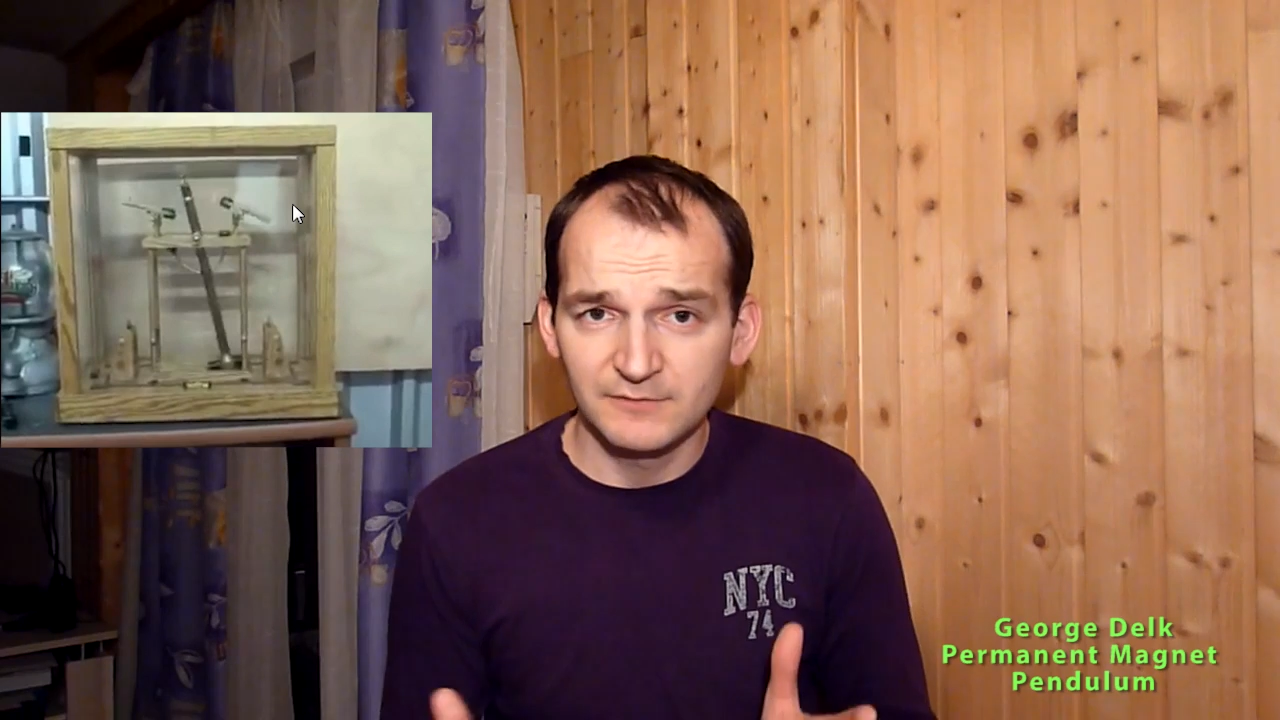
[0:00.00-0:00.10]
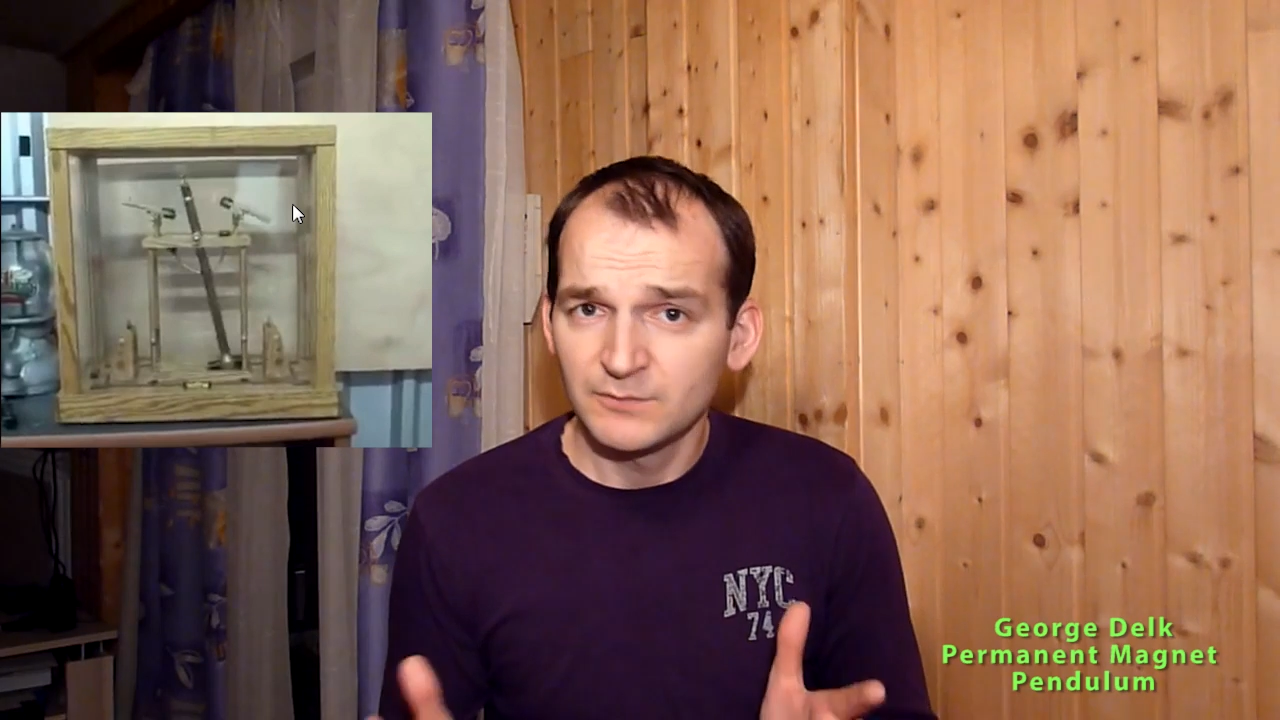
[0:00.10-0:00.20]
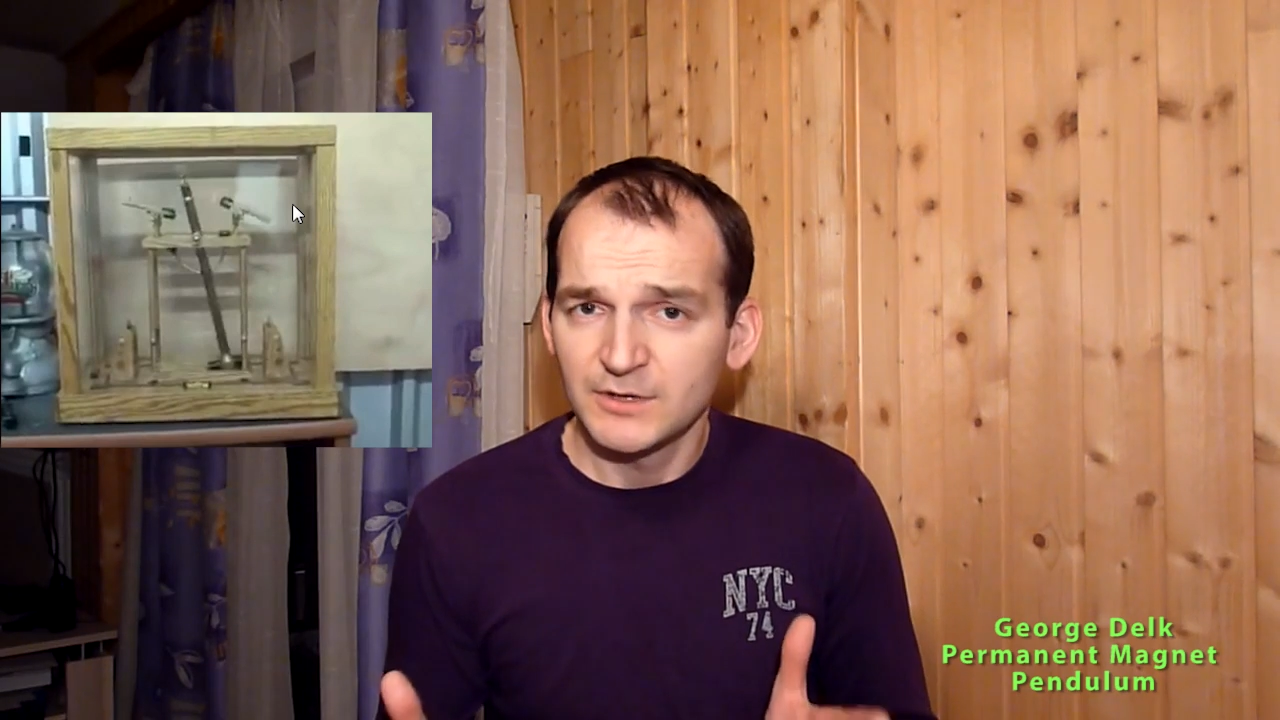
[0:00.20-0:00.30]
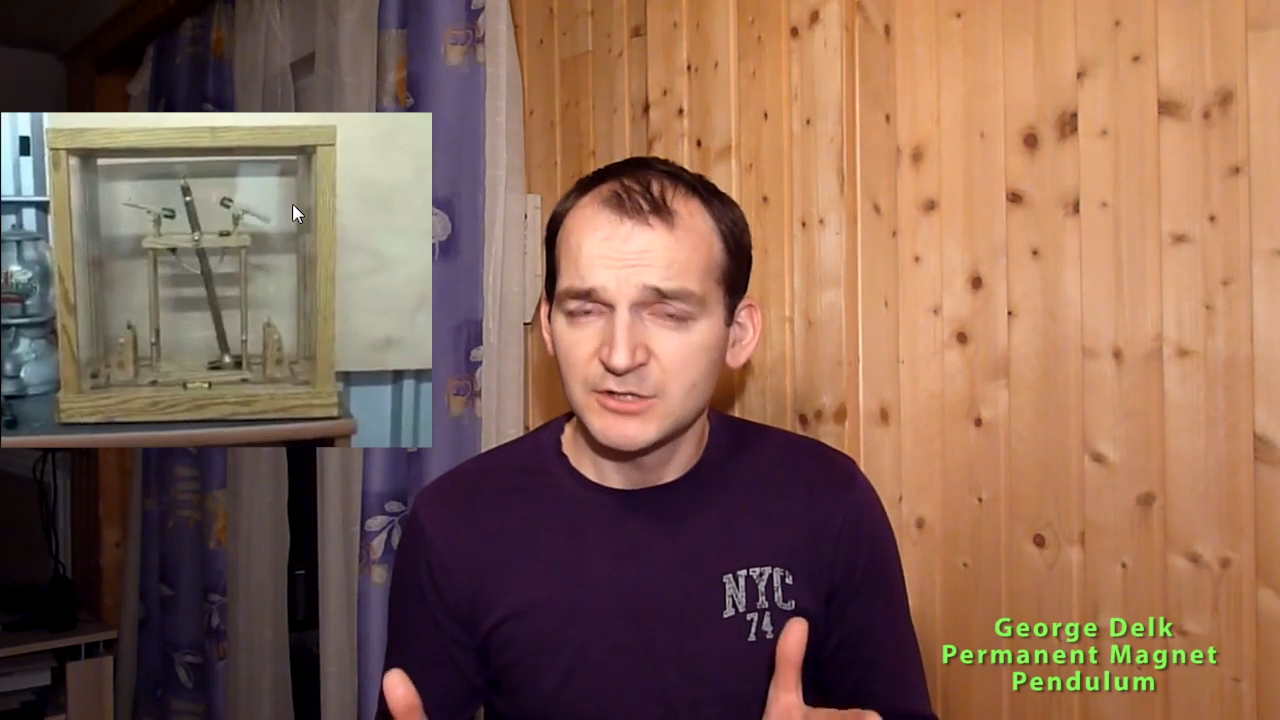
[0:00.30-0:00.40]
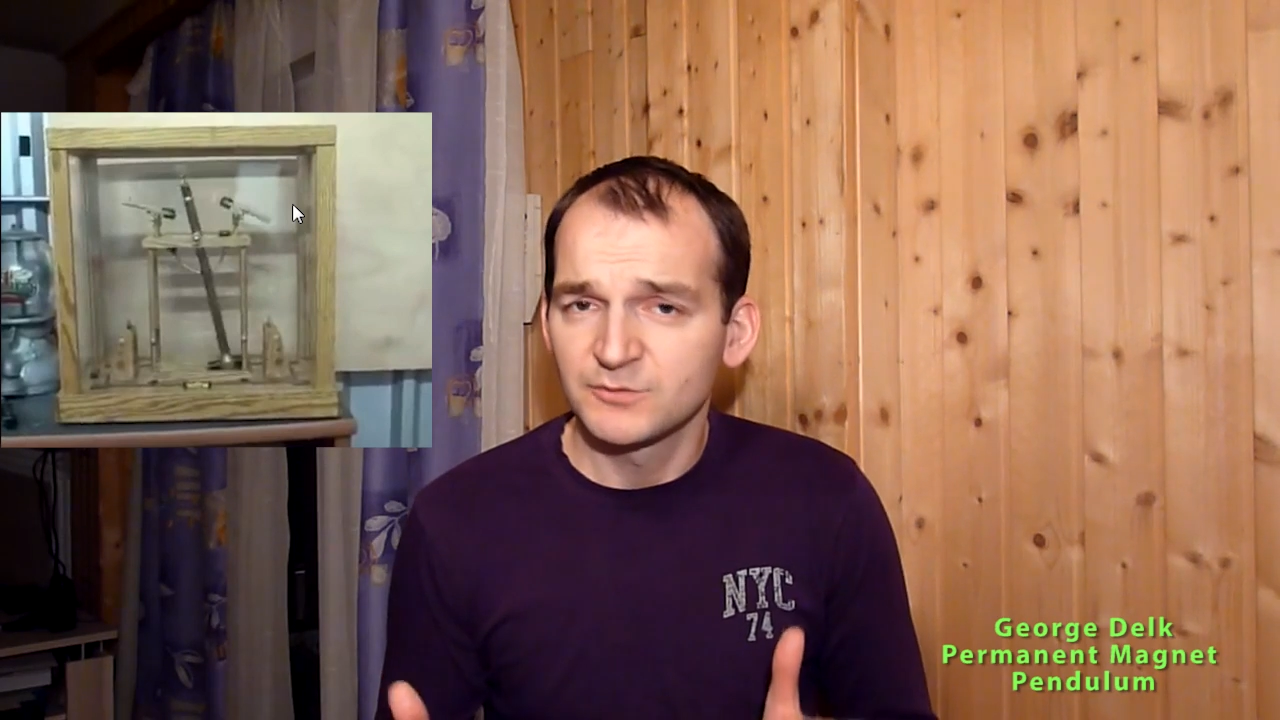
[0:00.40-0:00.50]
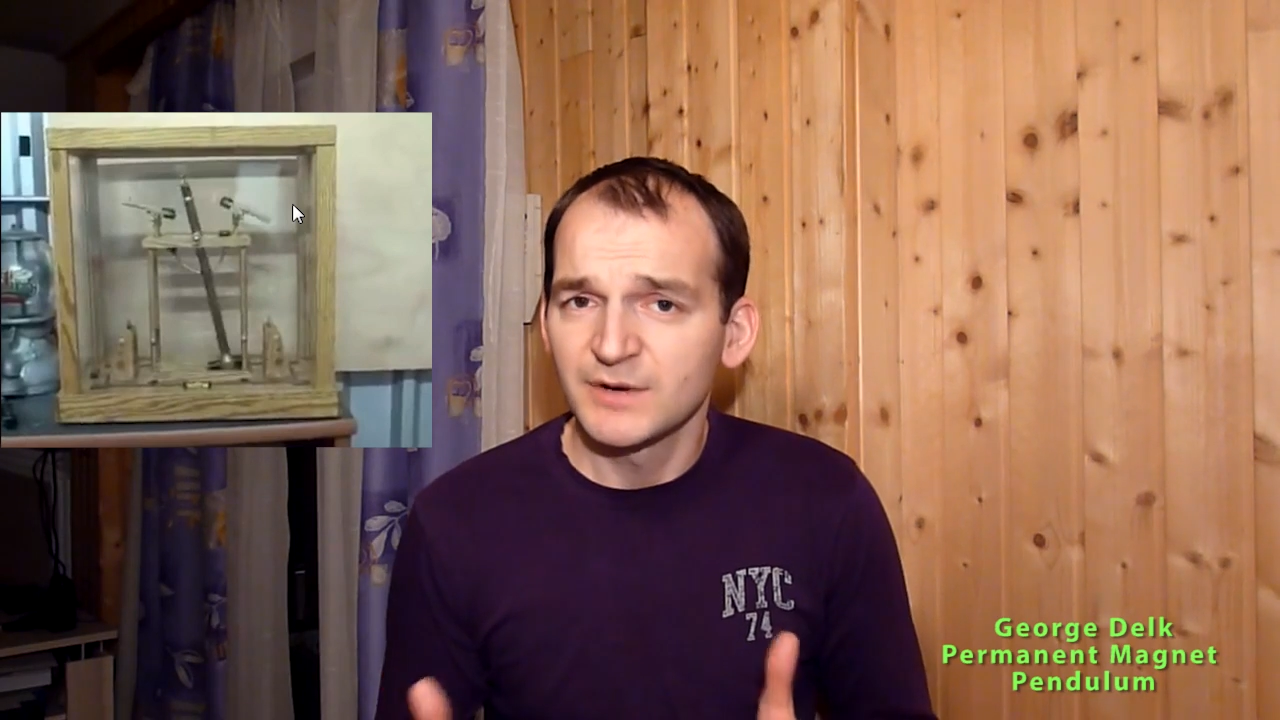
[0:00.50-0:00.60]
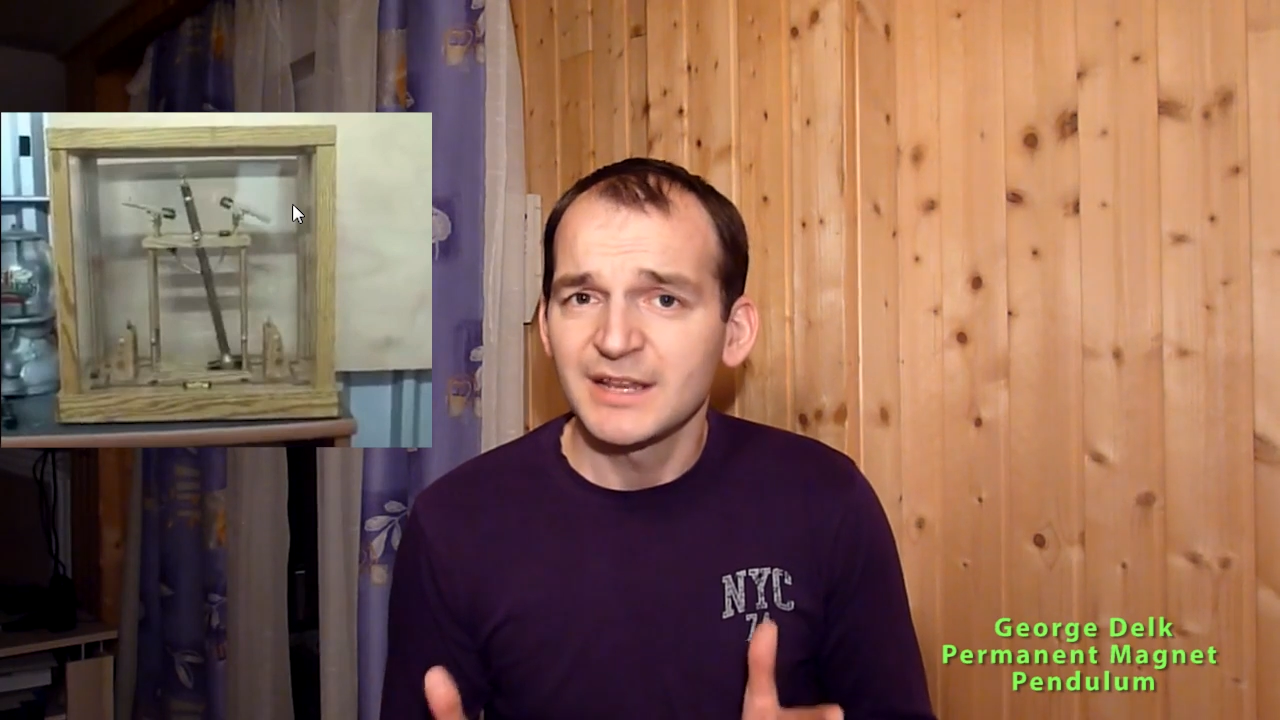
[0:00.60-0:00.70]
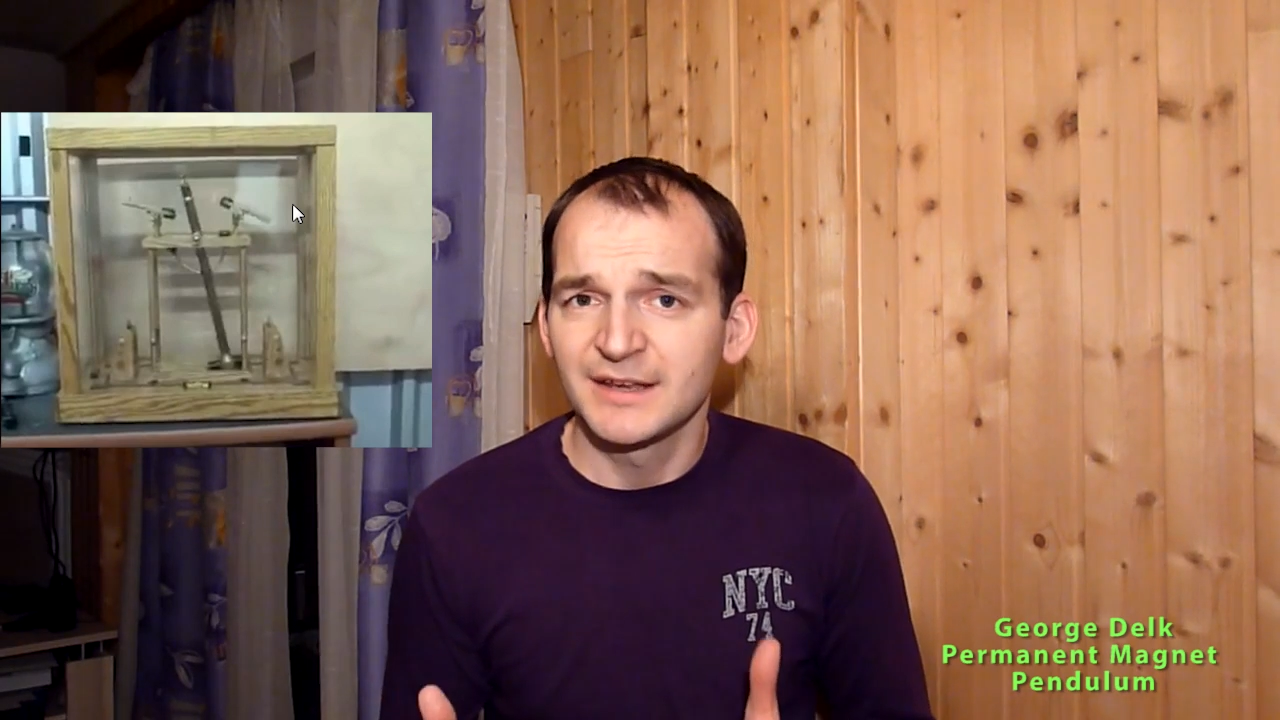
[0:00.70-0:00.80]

it works really